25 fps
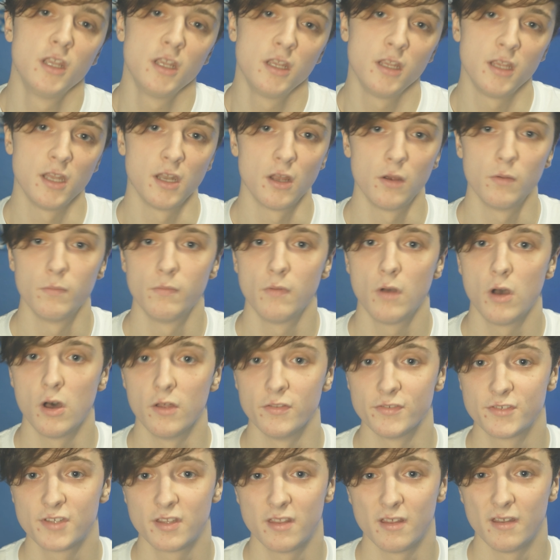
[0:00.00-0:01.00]
And on
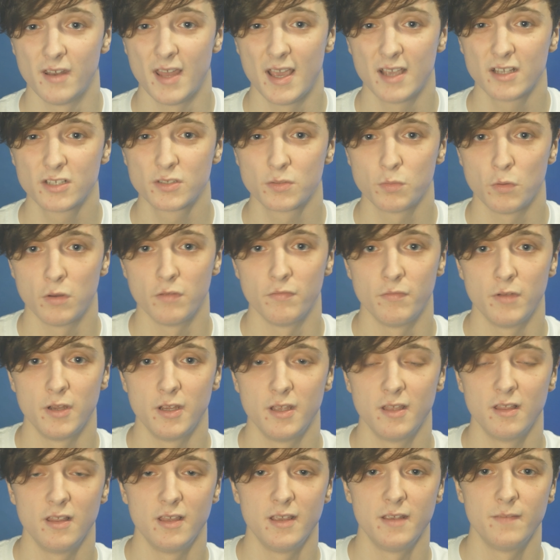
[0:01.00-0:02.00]
to the next one,
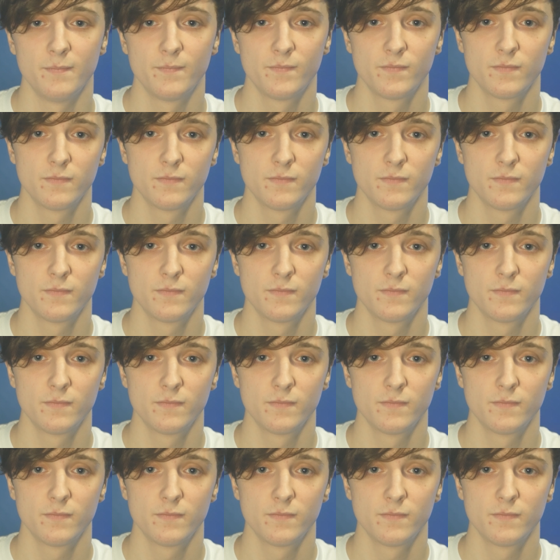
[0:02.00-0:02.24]
really.